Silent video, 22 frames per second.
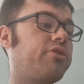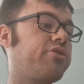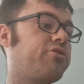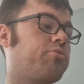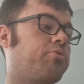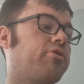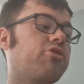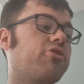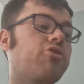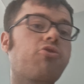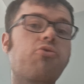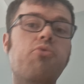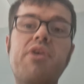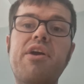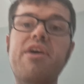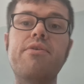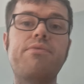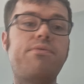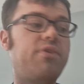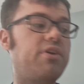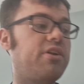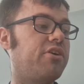This was a
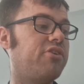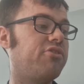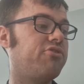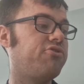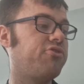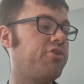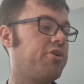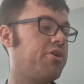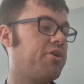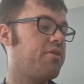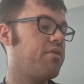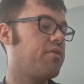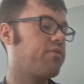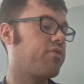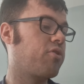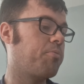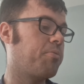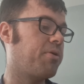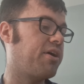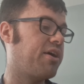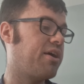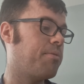great finish
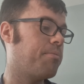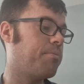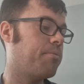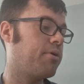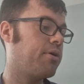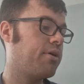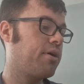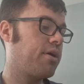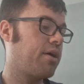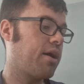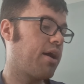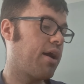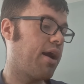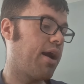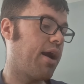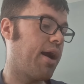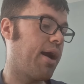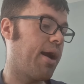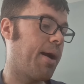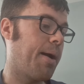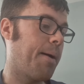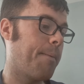from him.
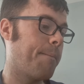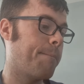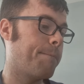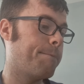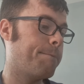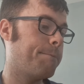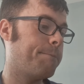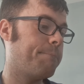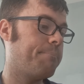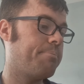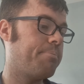And